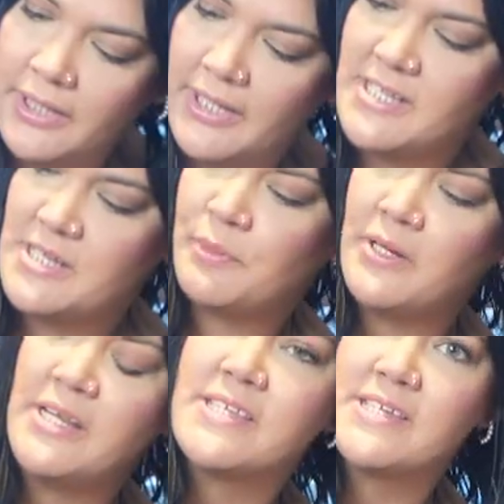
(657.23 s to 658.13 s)
It is a
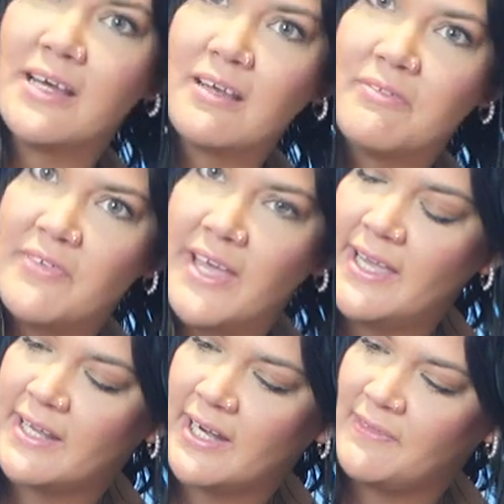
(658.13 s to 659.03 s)
pretty snug
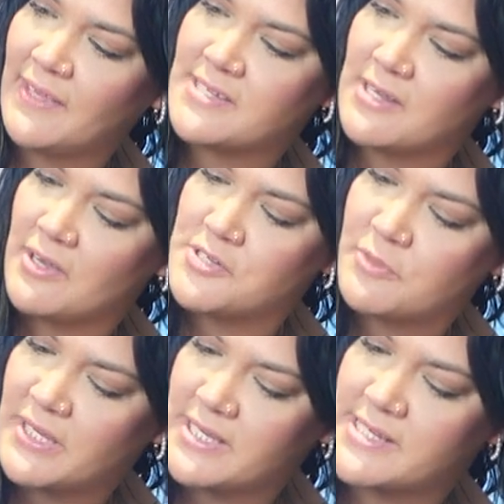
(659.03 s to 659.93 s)
fit and I think it's also
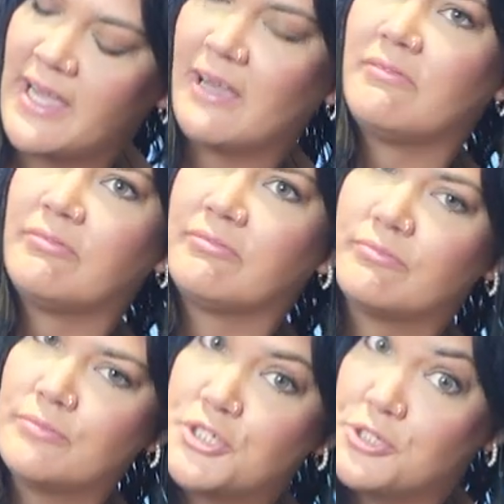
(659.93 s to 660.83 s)
because I have
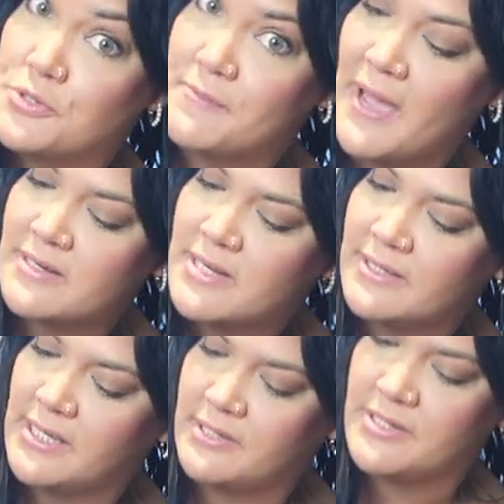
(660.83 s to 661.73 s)
shoes packed on
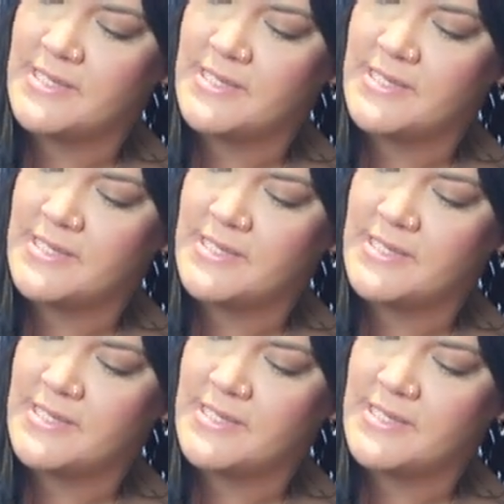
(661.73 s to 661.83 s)
the other